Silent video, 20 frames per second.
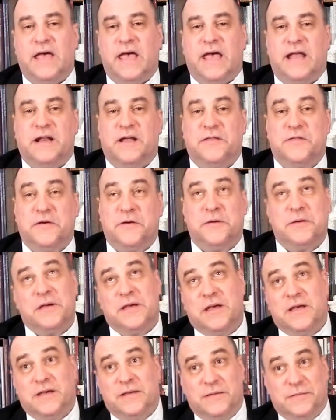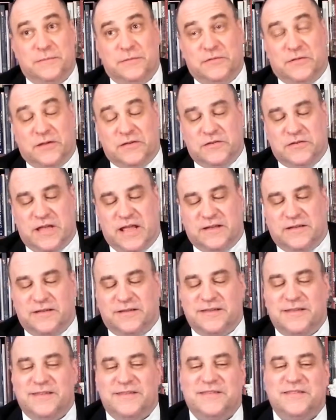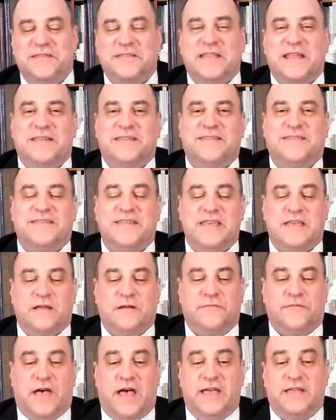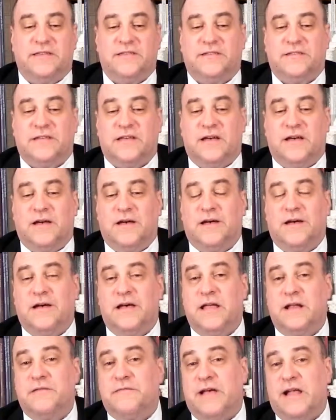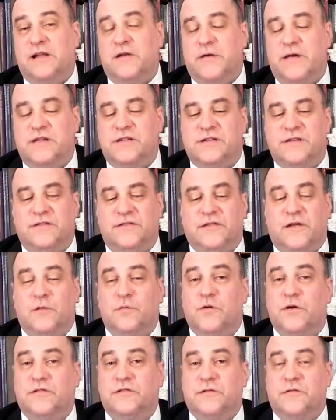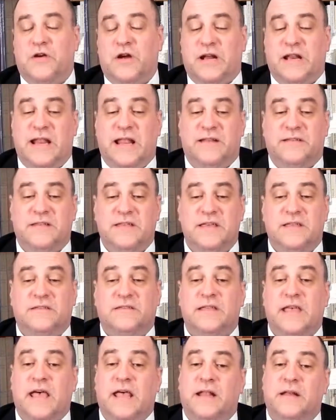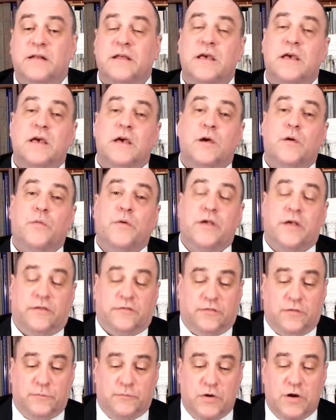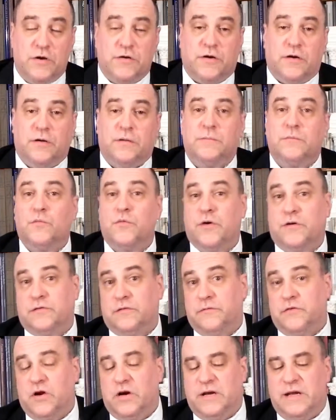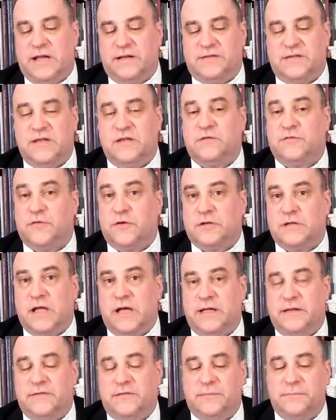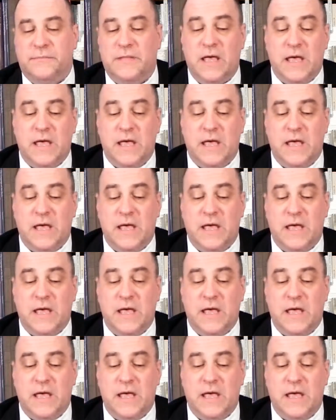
and other such entities that seek advice and evaluations on works of art and antiques, and we also broker works of art and antiques for clients.